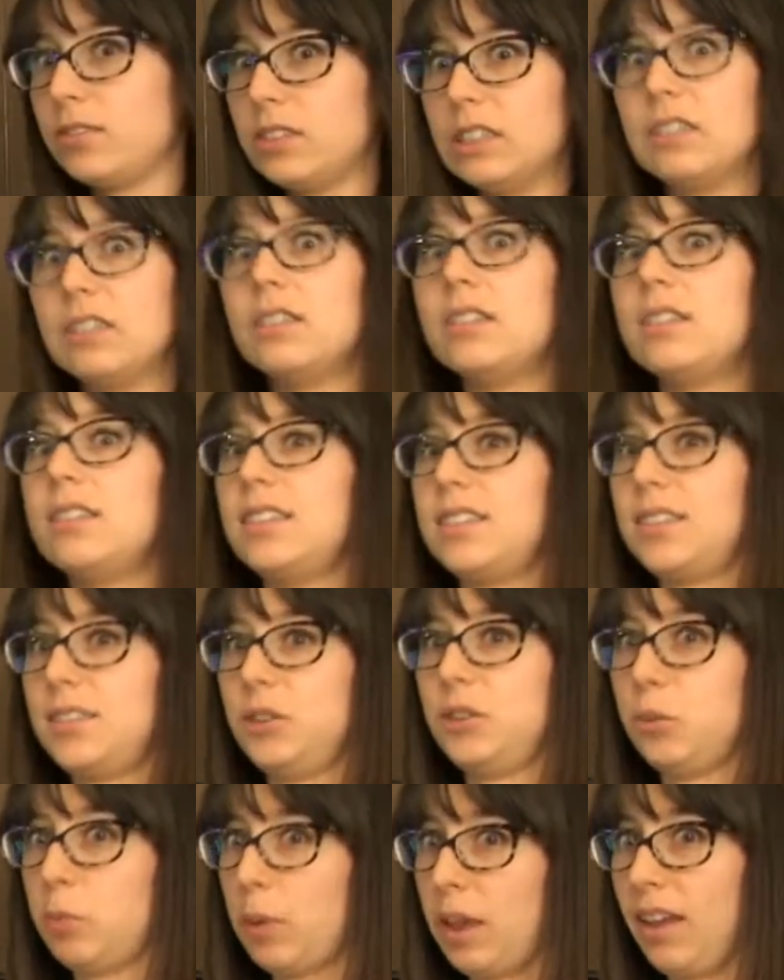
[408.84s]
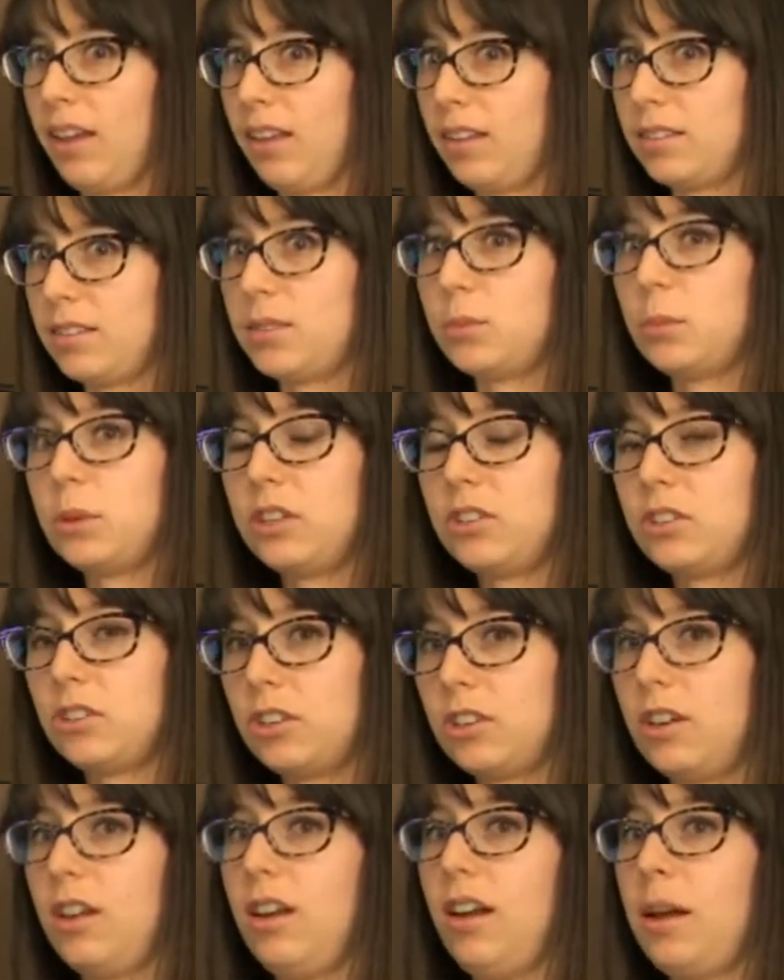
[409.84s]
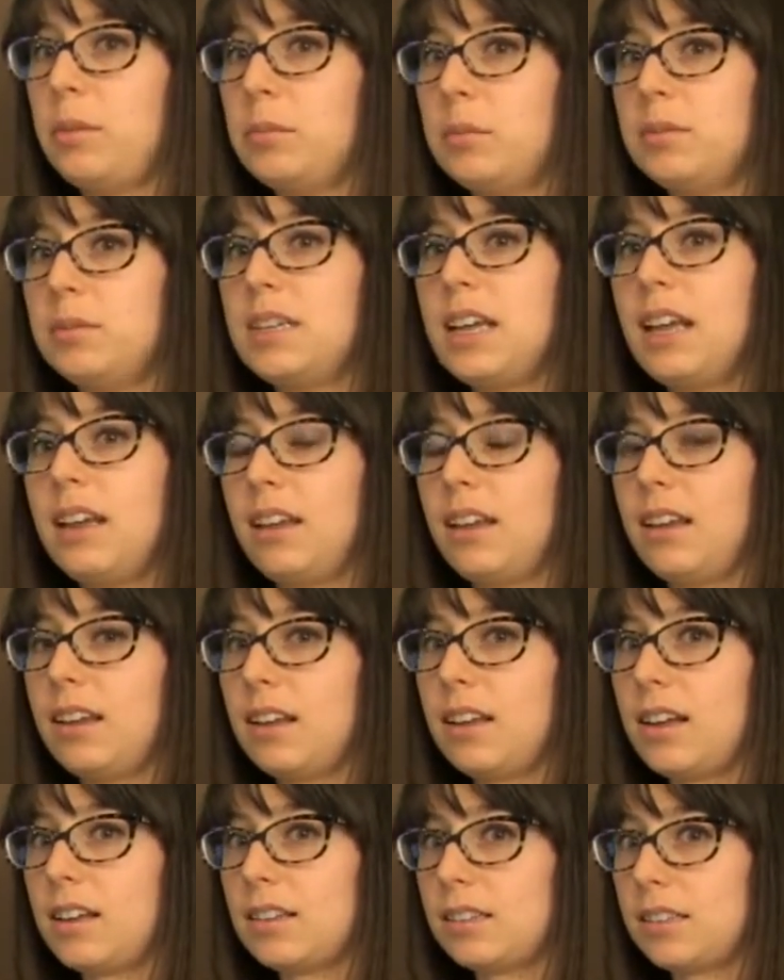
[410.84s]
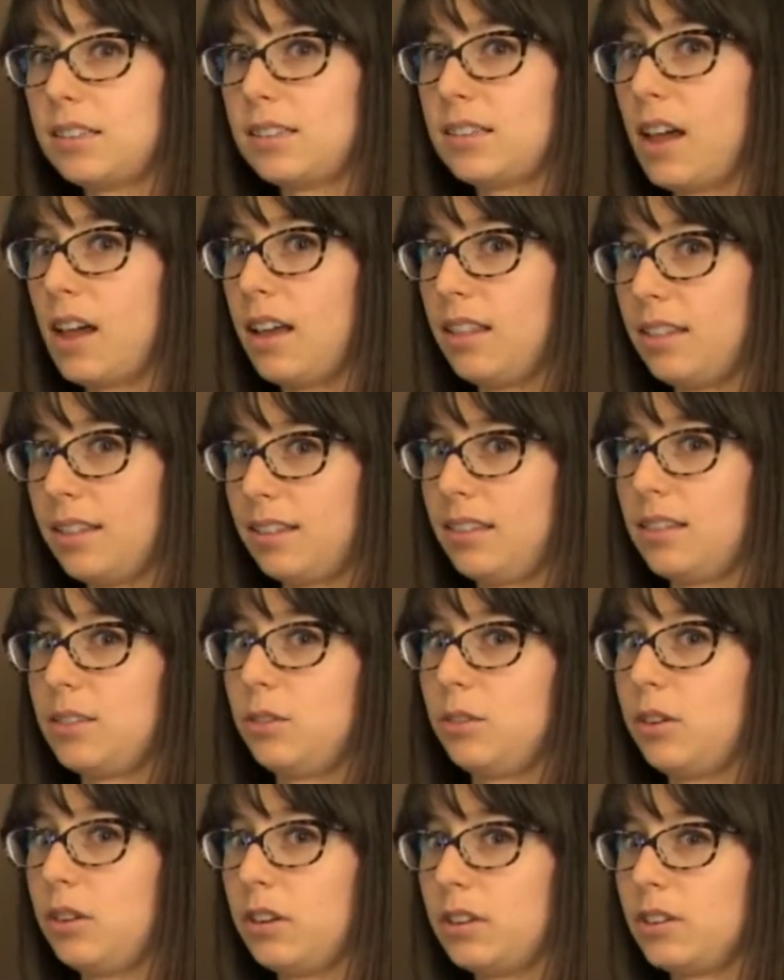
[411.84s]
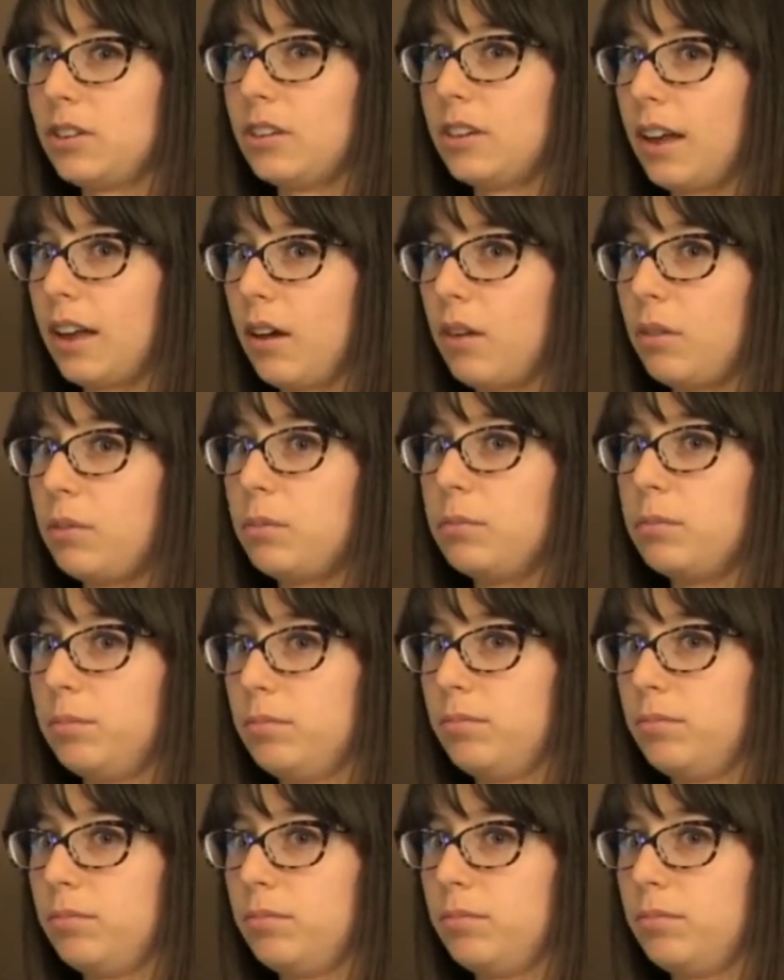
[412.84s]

fill these two pans, which I'm taking as a sign that these are going to turn out